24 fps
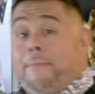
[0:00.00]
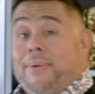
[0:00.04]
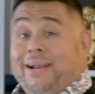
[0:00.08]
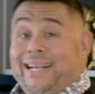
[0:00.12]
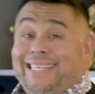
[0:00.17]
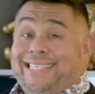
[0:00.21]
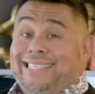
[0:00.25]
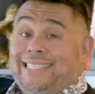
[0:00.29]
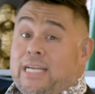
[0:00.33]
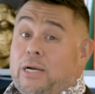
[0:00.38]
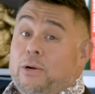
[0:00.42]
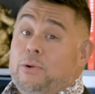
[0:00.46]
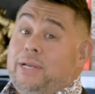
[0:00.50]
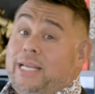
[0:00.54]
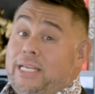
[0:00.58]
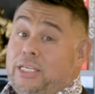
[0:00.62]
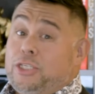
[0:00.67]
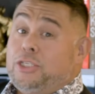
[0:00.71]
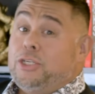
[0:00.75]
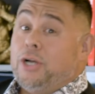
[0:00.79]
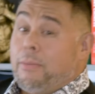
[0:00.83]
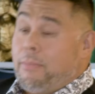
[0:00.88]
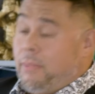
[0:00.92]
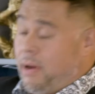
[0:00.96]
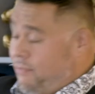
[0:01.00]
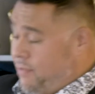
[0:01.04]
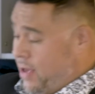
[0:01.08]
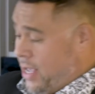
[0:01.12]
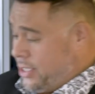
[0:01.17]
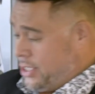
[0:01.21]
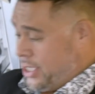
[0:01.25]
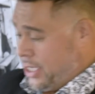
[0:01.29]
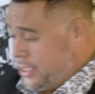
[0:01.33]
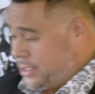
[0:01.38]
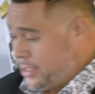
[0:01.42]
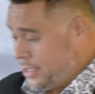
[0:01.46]
but I still need to chop my
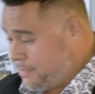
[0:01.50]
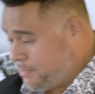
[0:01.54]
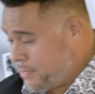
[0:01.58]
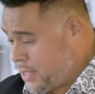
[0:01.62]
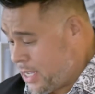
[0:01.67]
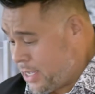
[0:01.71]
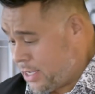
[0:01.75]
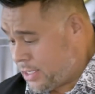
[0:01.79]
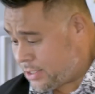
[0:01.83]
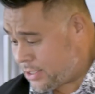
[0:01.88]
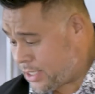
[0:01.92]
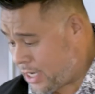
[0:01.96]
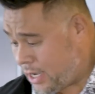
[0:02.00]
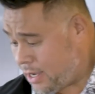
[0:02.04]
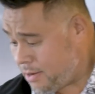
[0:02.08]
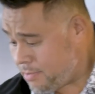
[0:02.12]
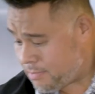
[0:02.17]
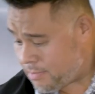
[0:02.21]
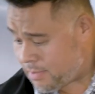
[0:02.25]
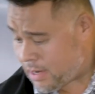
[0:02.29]
veggies. So